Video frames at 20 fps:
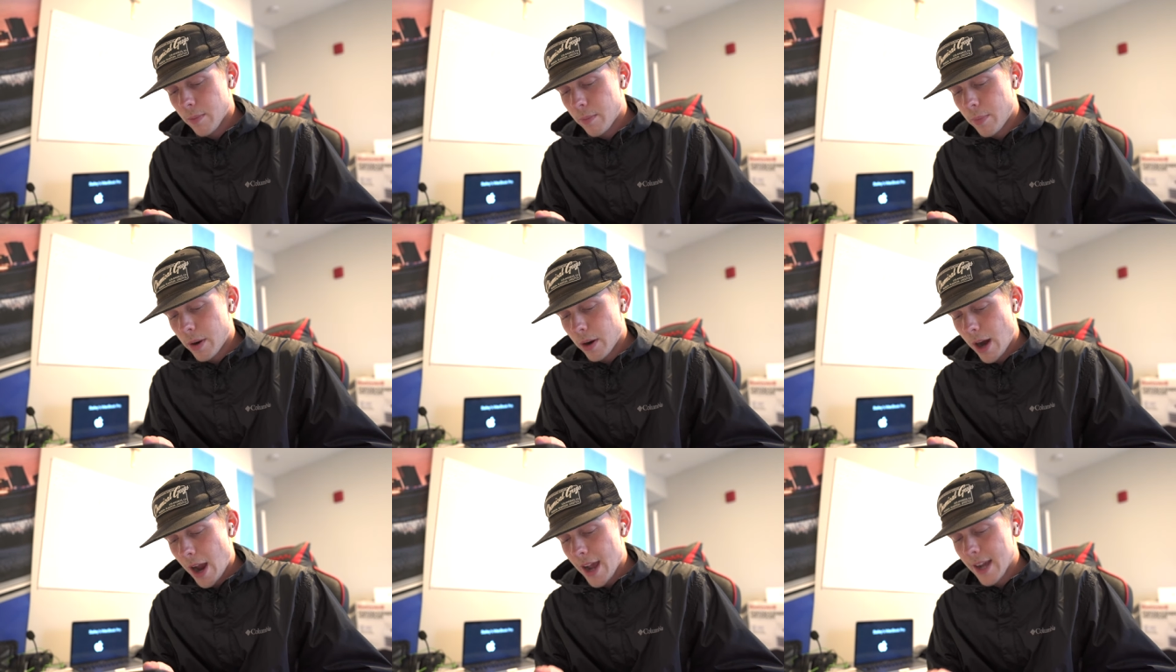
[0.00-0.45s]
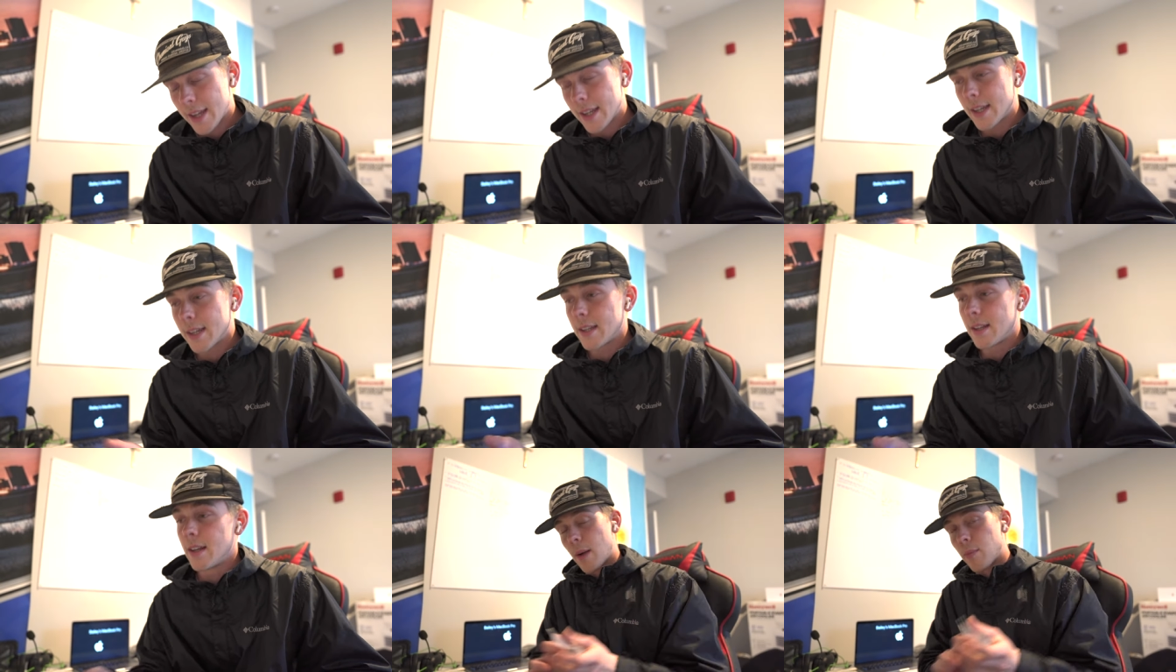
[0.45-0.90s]

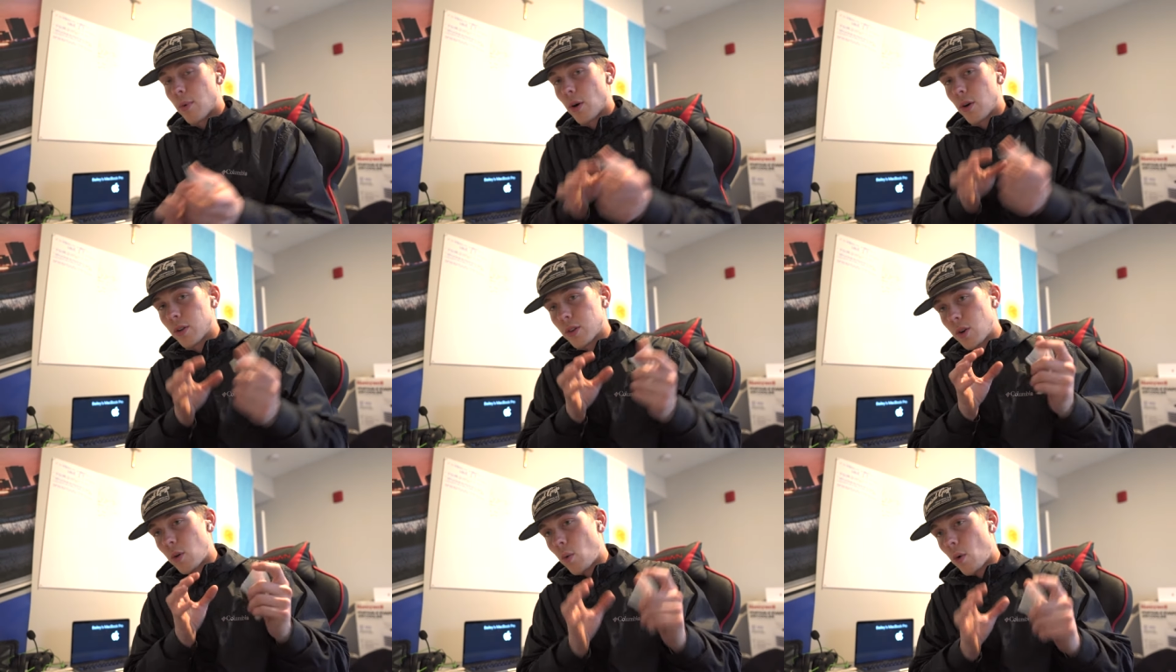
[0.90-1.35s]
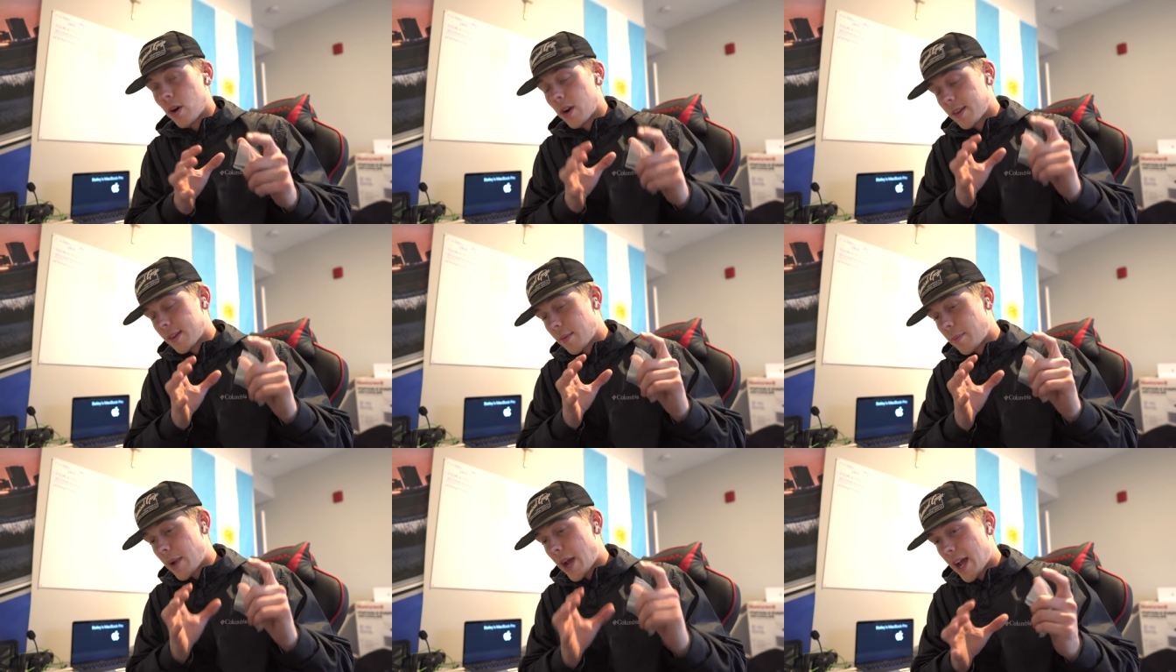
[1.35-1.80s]
bracket. I broke the one
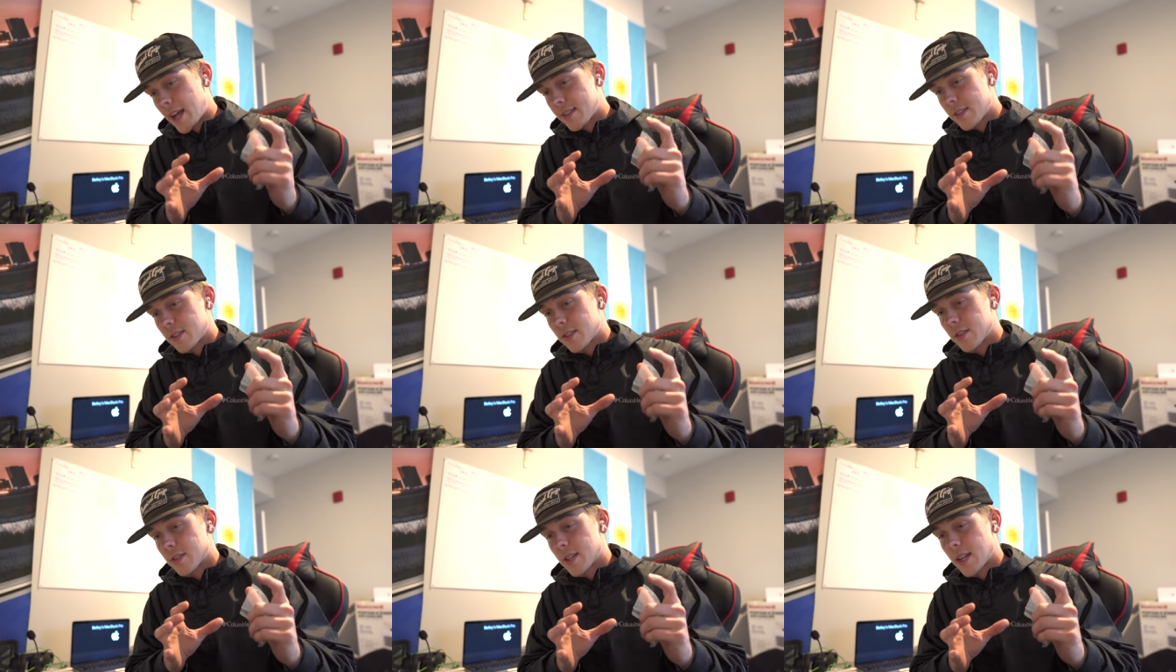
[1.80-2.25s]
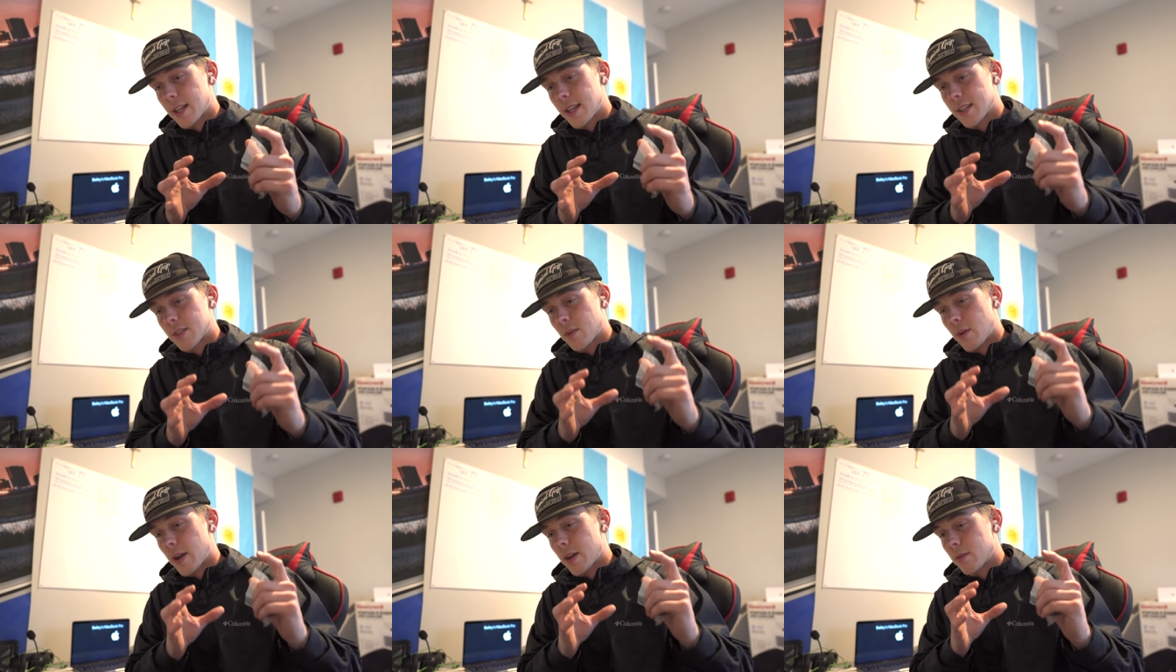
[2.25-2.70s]
on the passenger side.
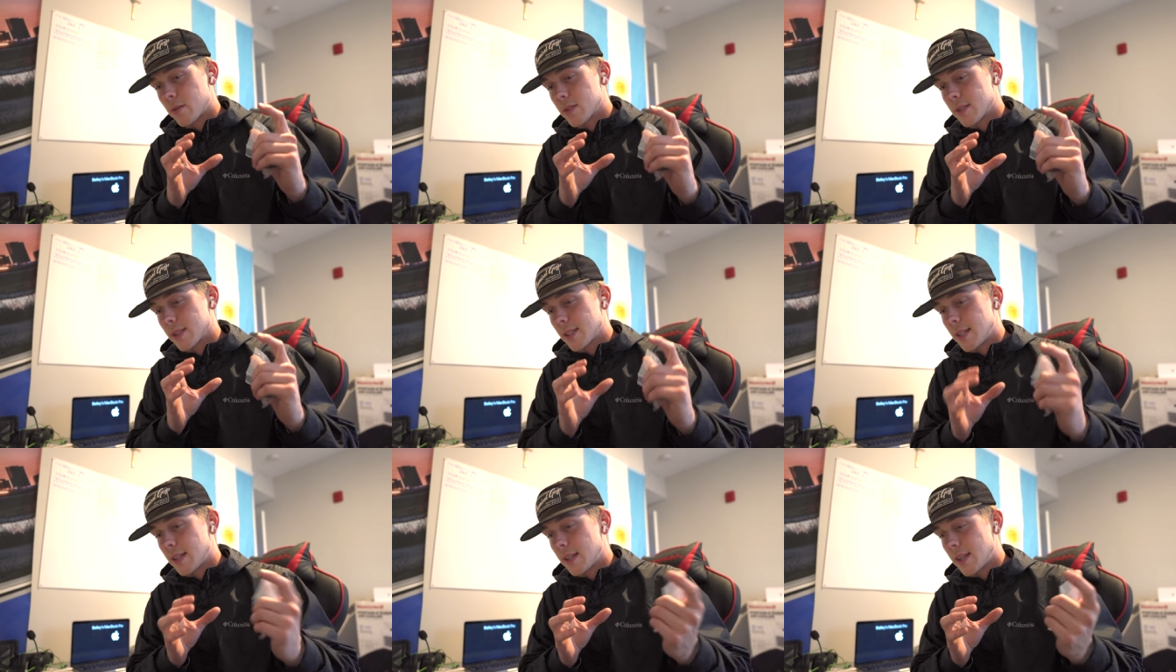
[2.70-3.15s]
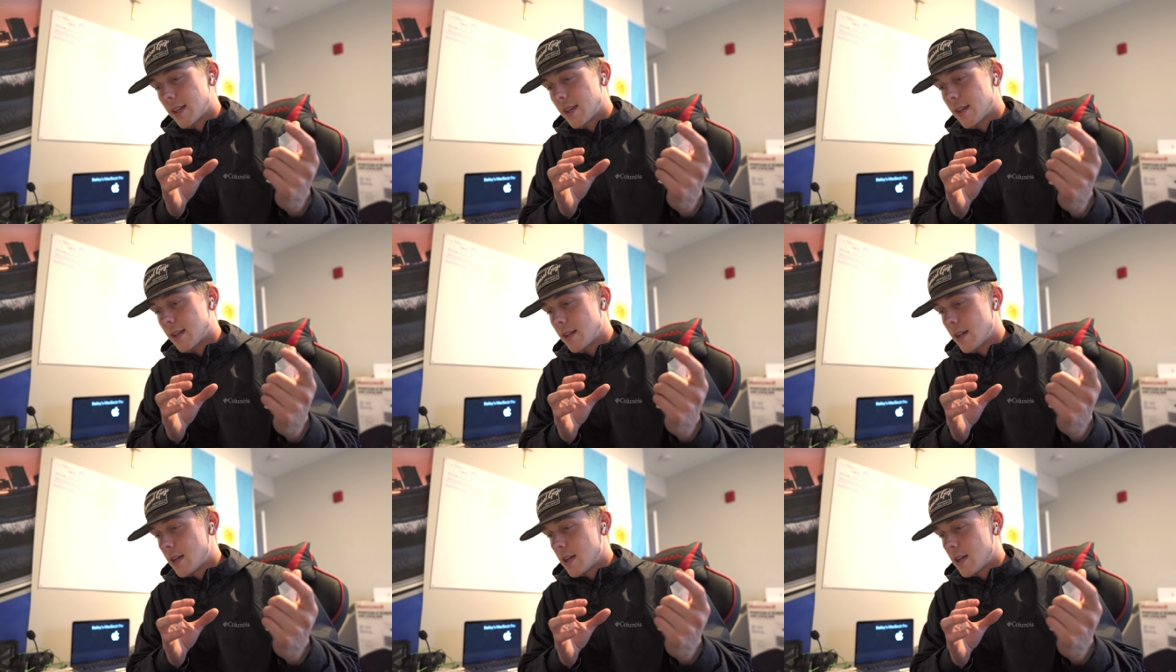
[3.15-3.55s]
That's why it was leaking.